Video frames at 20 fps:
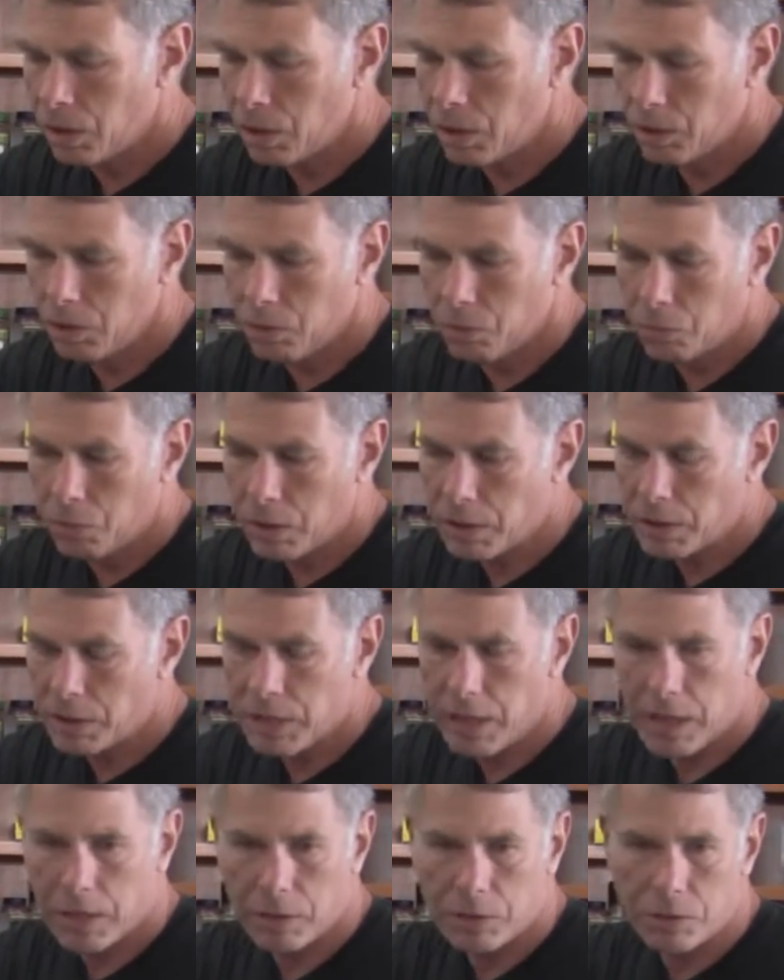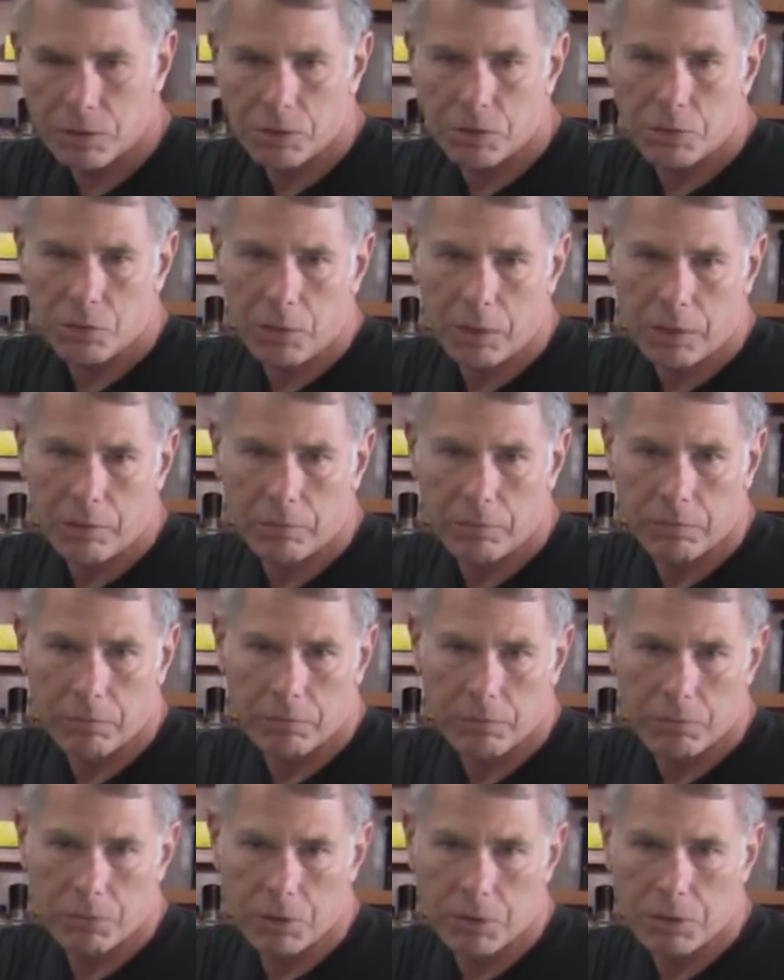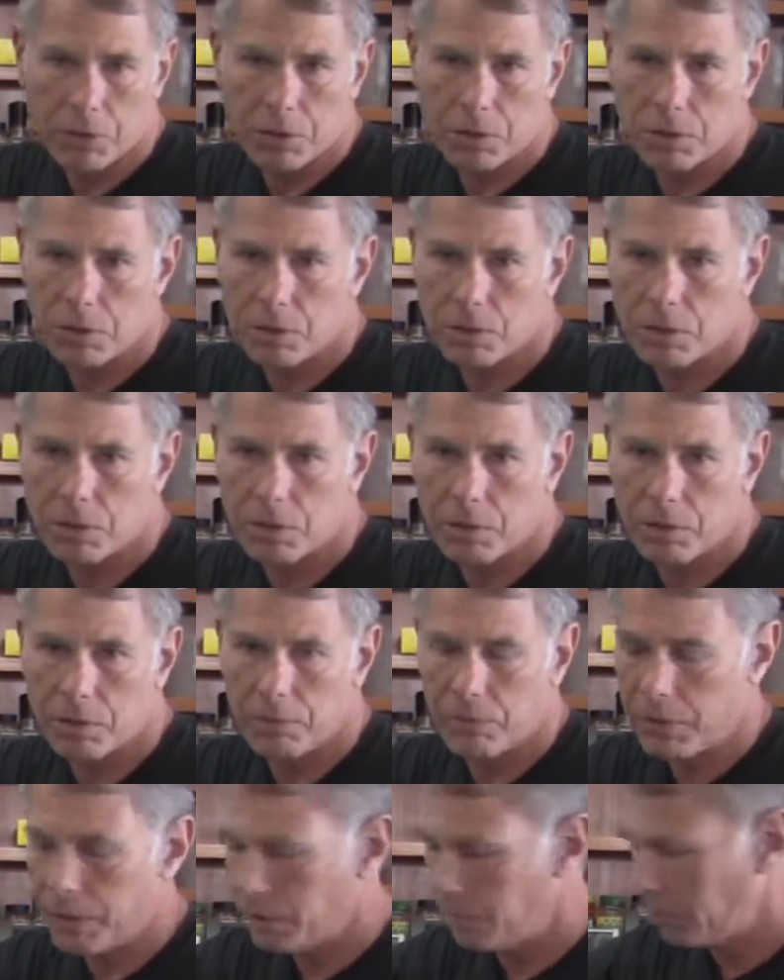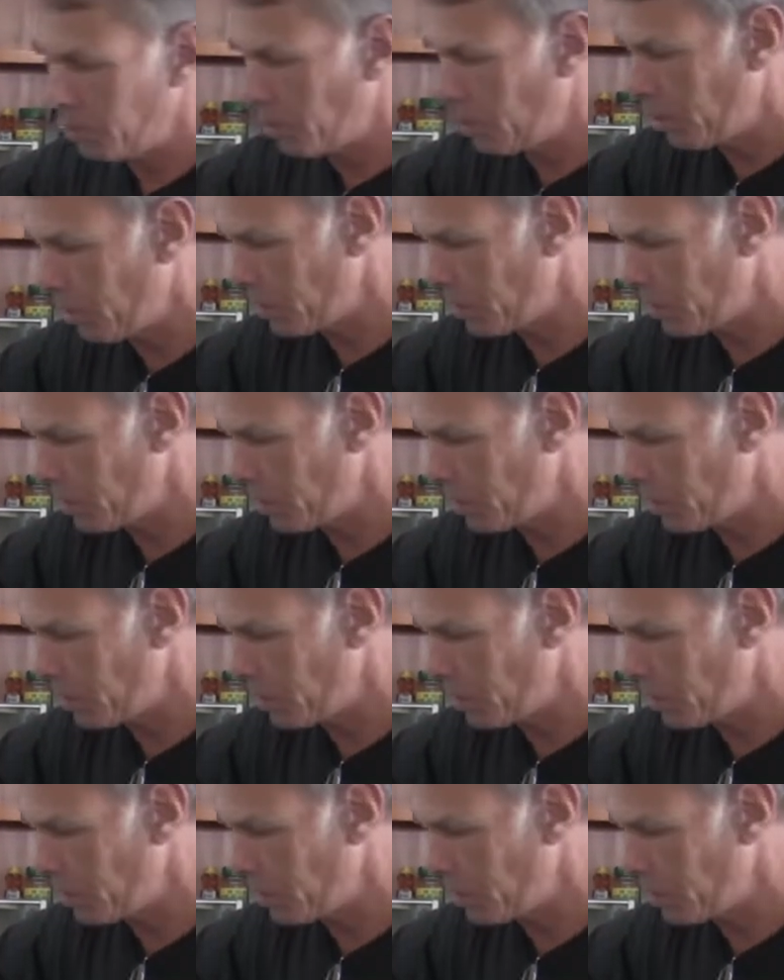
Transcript: uh, 110 and 220 versions available